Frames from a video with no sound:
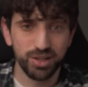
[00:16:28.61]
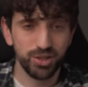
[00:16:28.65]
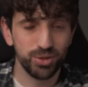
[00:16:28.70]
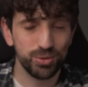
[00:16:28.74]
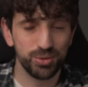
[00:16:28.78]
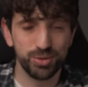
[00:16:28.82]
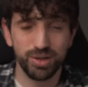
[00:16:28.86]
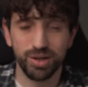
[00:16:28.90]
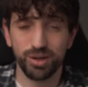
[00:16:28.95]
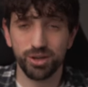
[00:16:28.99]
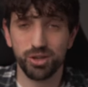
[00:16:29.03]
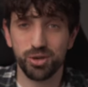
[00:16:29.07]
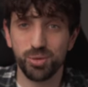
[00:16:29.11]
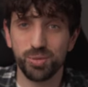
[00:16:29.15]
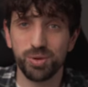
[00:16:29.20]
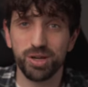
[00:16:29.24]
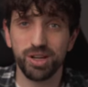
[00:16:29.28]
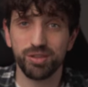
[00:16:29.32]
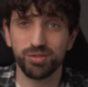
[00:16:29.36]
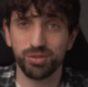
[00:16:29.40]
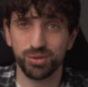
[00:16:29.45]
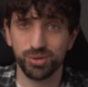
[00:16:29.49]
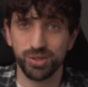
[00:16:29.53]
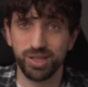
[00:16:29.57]
You will
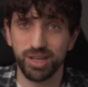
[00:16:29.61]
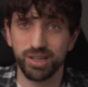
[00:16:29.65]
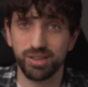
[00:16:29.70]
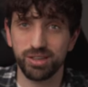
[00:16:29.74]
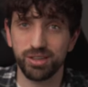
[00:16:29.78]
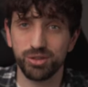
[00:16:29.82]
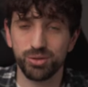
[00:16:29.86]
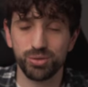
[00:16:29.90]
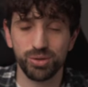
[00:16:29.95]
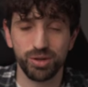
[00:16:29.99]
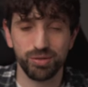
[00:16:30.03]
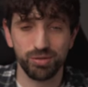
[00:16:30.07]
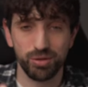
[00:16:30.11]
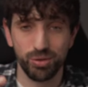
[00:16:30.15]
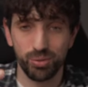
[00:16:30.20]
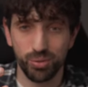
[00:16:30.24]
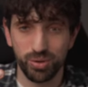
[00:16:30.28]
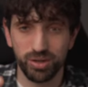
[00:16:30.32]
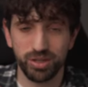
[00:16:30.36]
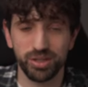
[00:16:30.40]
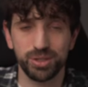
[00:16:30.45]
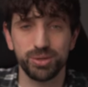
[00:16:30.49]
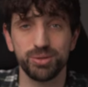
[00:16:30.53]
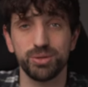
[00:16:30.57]
have to guide it to have a
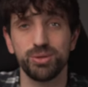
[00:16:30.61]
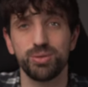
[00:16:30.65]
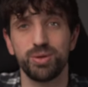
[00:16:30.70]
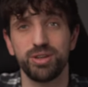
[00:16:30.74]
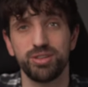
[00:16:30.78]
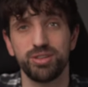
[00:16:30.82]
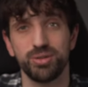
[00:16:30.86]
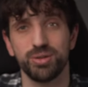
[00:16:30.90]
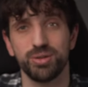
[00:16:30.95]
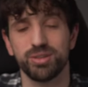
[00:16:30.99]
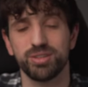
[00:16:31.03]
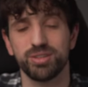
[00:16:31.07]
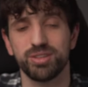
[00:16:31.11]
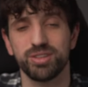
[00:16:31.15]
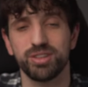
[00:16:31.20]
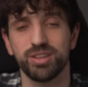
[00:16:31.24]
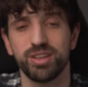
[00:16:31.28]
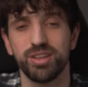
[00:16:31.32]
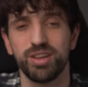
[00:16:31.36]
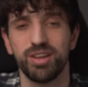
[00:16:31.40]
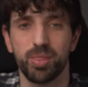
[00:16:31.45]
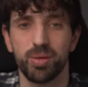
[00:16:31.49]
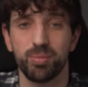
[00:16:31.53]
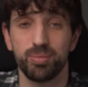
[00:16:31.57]
really good result.
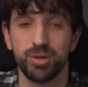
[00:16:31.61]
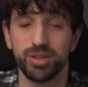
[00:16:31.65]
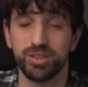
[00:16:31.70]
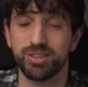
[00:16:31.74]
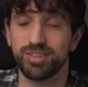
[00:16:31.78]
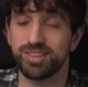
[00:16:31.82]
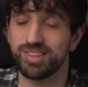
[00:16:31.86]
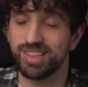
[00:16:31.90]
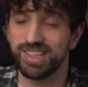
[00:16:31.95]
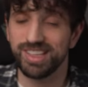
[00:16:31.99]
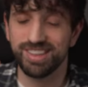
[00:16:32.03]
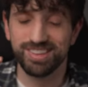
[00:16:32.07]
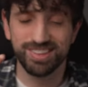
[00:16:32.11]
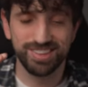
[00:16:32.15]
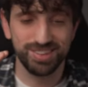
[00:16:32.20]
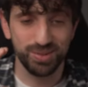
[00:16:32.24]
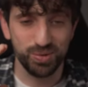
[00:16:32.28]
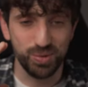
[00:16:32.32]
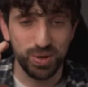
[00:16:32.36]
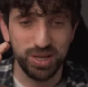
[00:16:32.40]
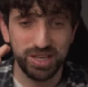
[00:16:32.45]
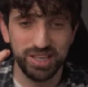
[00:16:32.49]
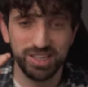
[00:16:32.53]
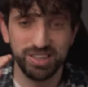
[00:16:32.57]
But it's
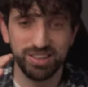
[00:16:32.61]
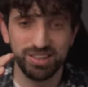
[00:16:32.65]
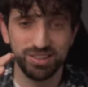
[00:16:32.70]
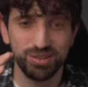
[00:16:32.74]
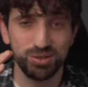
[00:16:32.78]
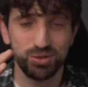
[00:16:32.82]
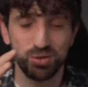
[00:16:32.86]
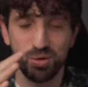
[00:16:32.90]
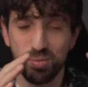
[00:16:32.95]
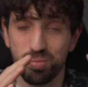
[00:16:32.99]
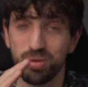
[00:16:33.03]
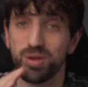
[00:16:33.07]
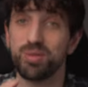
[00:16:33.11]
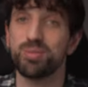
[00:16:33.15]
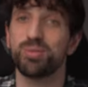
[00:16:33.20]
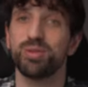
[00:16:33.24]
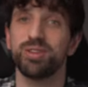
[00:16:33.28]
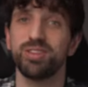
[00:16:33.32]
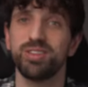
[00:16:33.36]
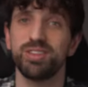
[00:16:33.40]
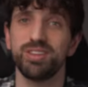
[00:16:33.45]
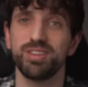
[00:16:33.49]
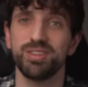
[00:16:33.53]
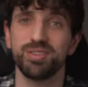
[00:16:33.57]
really super
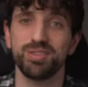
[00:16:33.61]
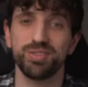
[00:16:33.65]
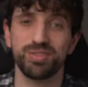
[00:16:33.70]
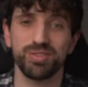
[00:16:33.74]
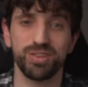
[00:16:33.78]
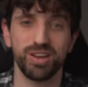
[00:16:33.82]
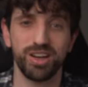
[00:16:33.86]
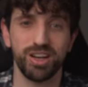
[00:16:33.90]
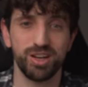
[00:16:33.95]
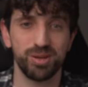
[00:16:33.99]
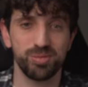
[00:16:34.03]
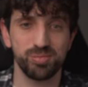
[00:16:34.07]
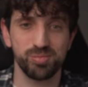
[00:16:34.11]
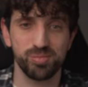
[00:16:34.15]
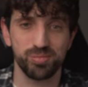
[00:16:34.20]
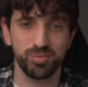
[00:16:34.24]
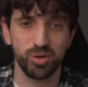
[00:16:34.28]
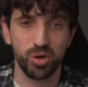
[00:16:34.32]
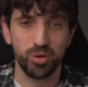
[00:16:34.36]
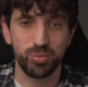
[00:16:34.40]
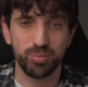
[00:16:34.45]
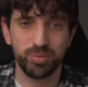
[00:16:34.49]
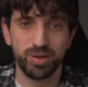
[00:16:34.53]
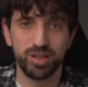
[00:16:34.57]
impressive. I'm
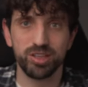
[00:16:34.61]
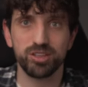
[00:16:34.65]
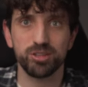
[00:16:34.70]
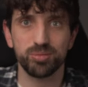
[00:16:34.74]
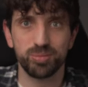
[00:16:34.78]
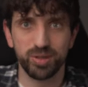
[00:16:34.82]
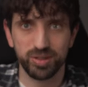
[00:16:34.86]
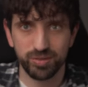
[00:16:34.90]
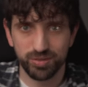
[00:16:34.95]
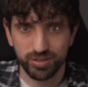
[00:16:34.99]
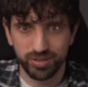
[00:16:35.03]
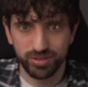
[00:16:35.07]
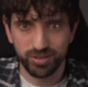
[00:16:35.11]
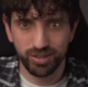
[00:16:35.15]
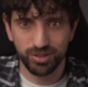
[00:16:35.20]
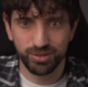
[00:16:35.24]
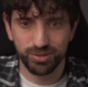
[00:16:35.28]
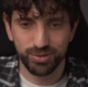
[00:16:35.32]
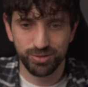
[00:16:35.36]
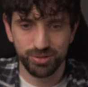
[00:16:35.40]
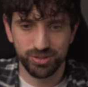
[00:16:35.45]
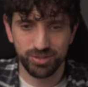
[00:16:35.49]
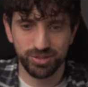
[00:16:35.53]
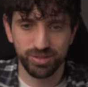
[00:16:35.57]
amazed by this
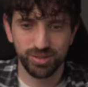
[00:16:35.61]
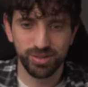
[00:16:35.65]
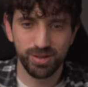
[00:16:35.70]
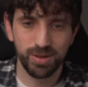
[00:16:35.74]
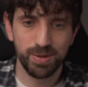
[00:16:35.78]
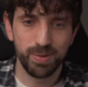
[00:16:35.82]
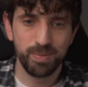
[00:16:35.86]
technology.